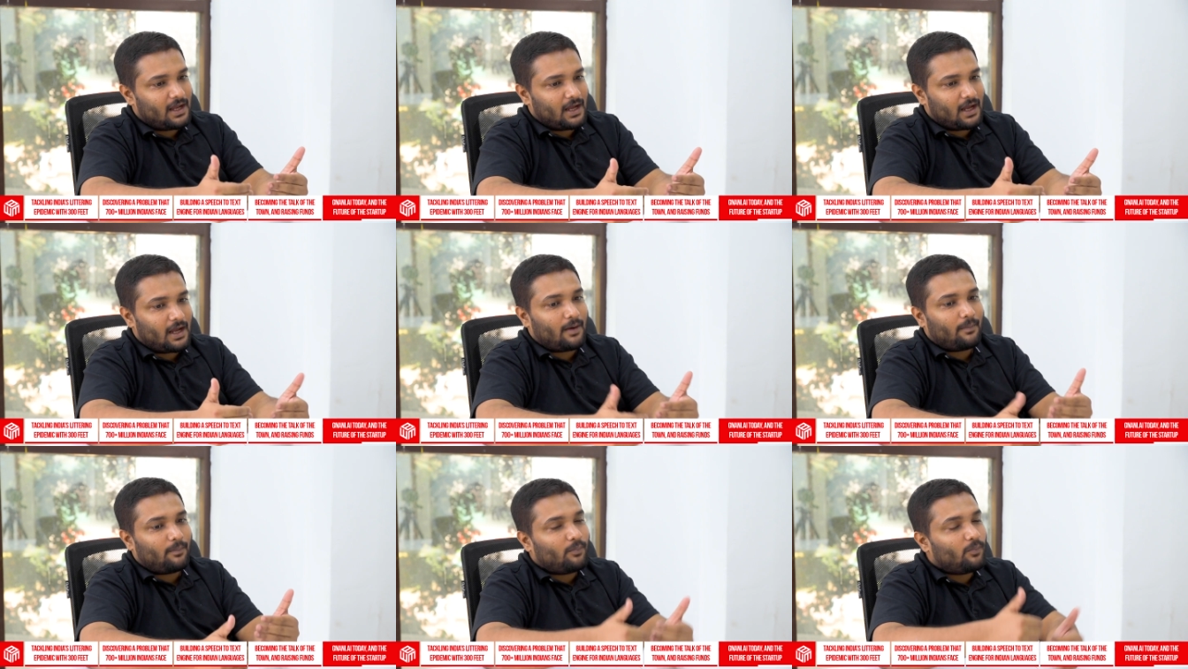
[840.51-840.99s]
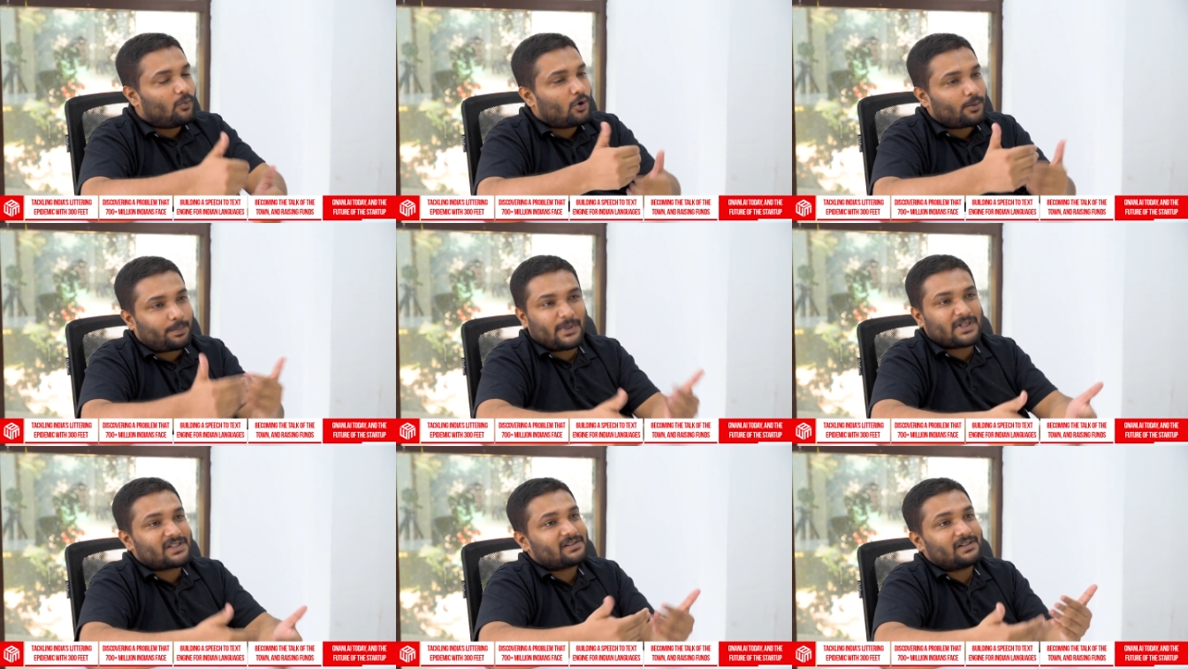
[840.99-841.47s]
uh, more
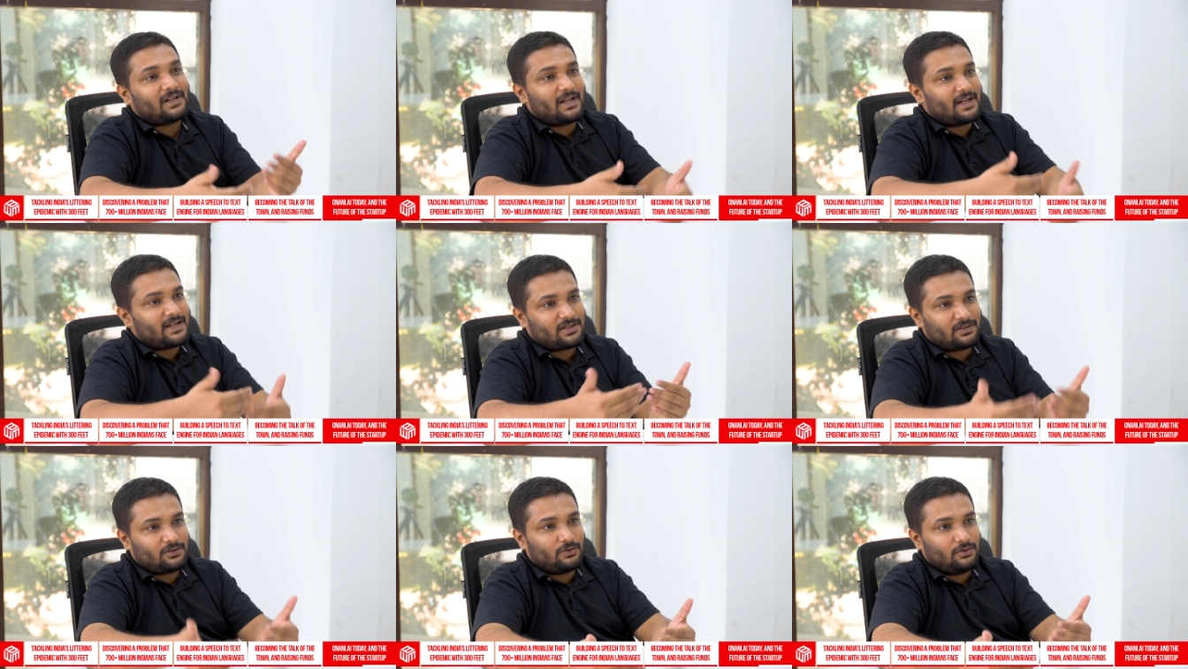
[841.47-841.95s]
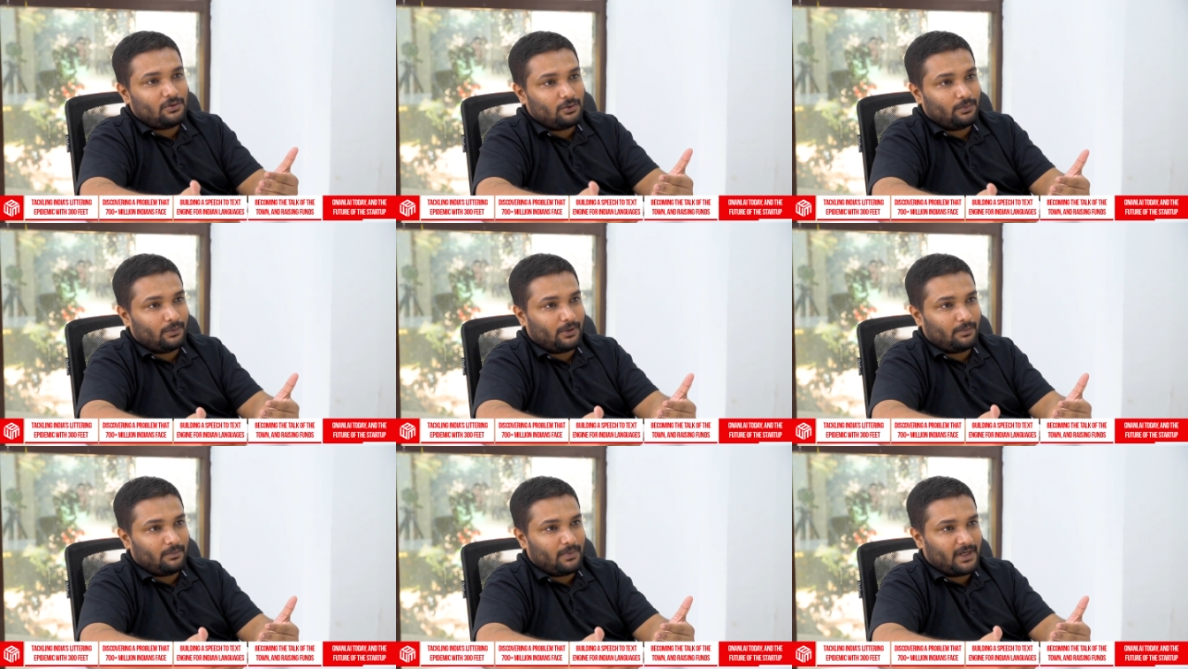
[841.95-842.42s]
personalized to
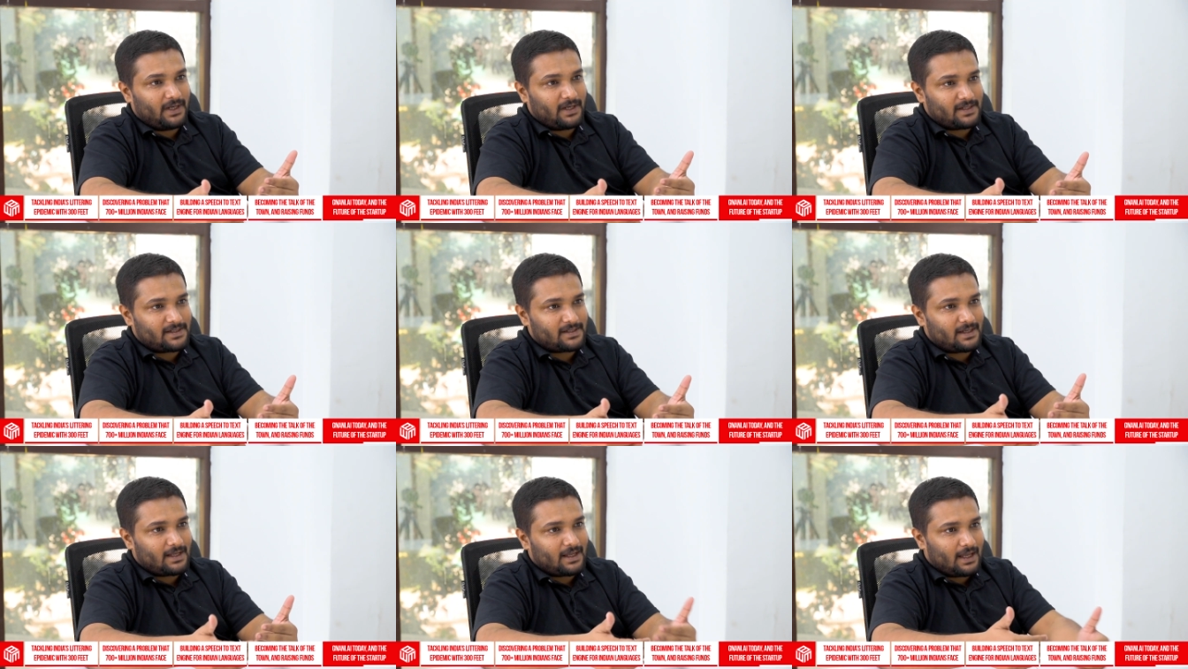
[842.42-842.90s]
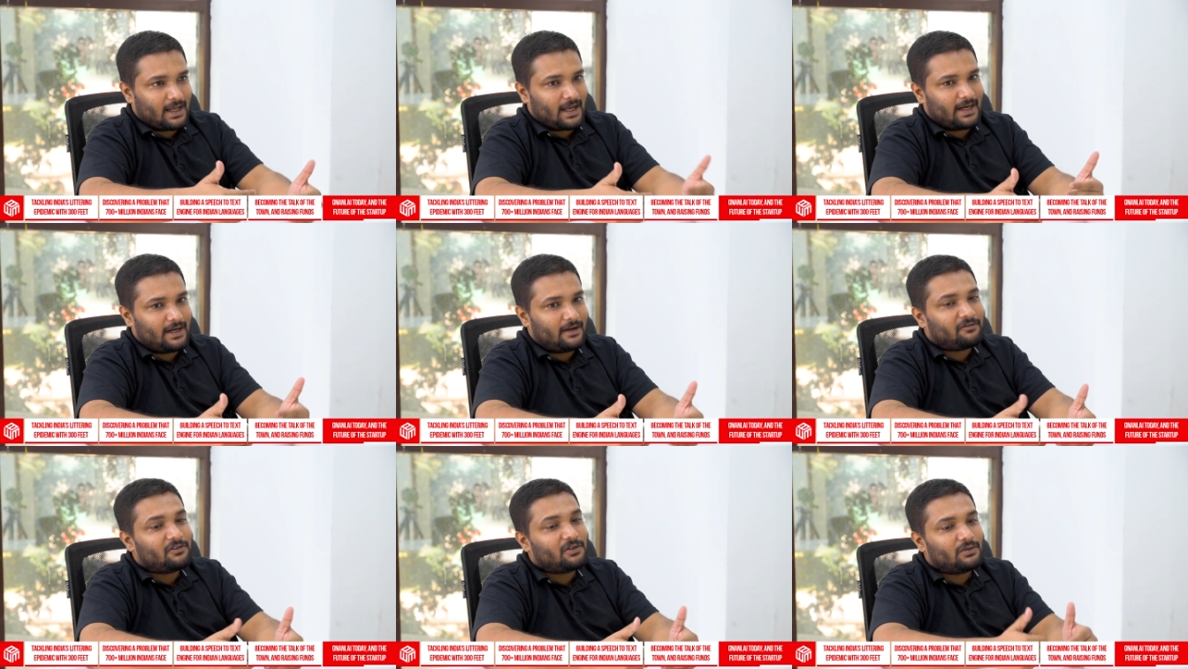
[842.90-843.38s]
human beings.
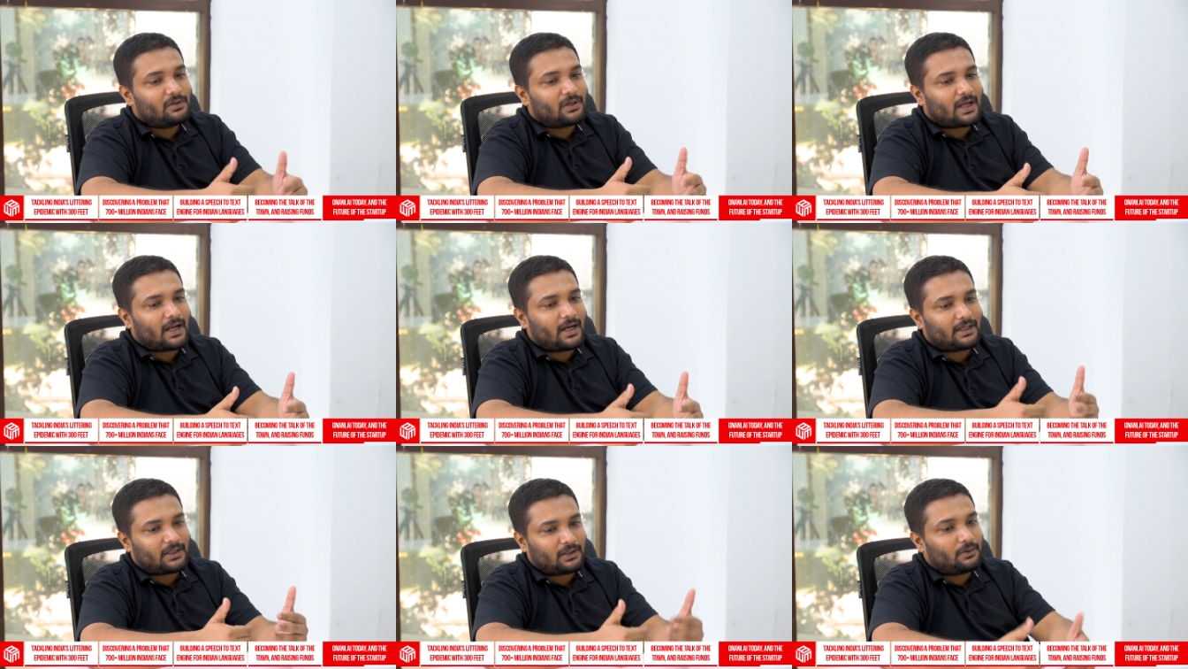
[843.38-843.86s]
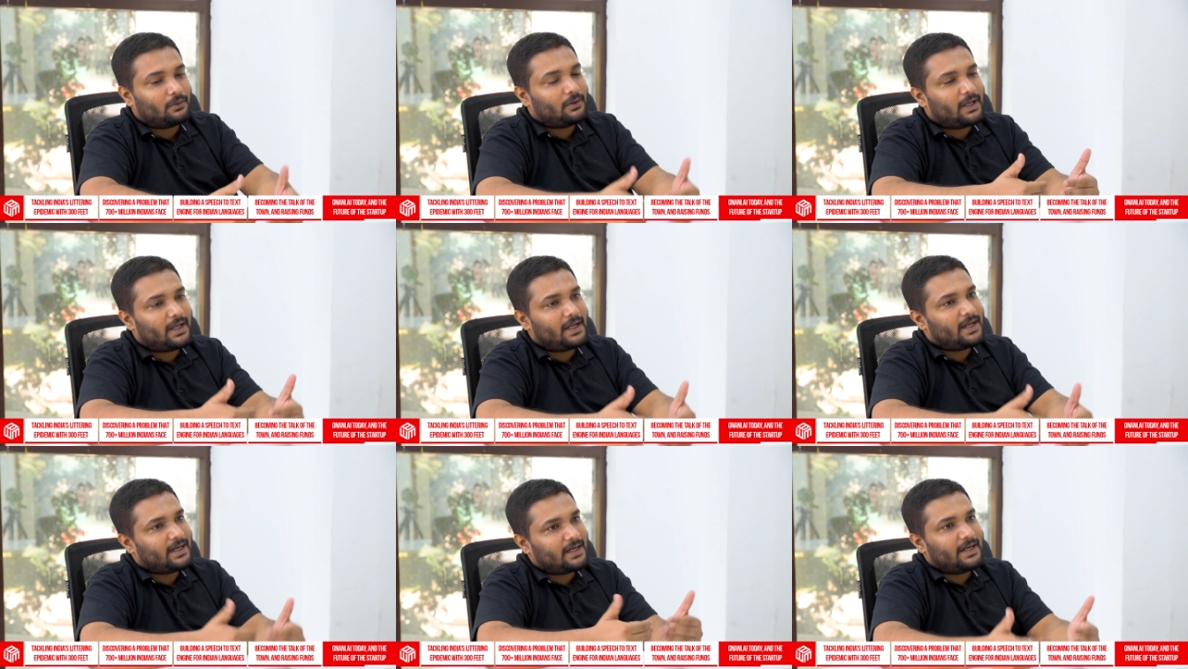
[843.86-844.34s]
And if you look at
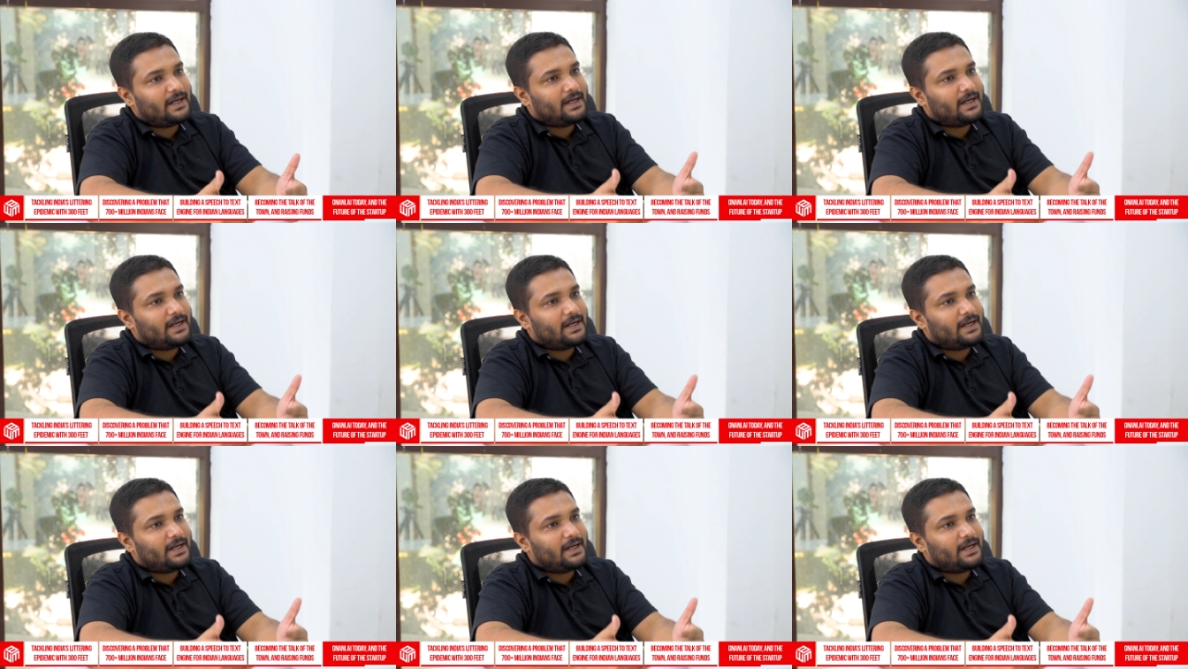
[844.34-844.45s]
today in